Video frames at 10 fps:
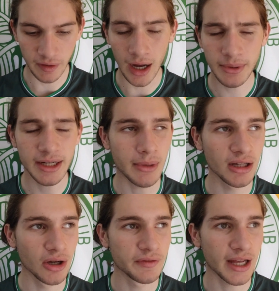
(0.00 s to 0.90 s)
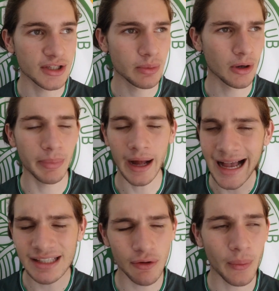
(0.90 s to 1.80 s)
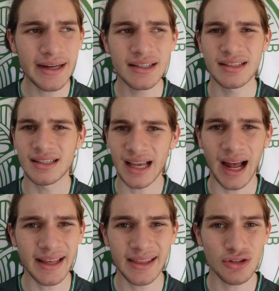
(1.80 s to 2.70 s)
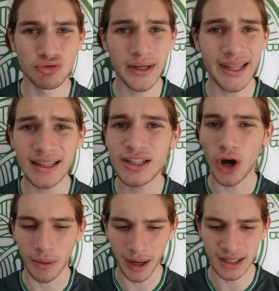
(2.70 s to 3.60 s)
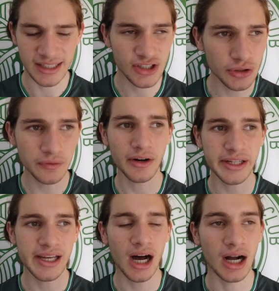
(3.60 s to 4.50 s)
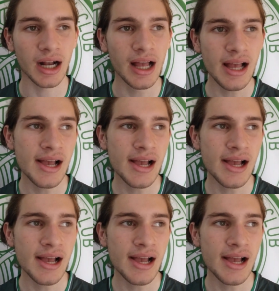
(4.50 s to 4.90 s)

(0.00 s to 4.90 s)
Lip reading: I'm going to mull over that as well. But as for weaknesses, there's really not much. He's still very young.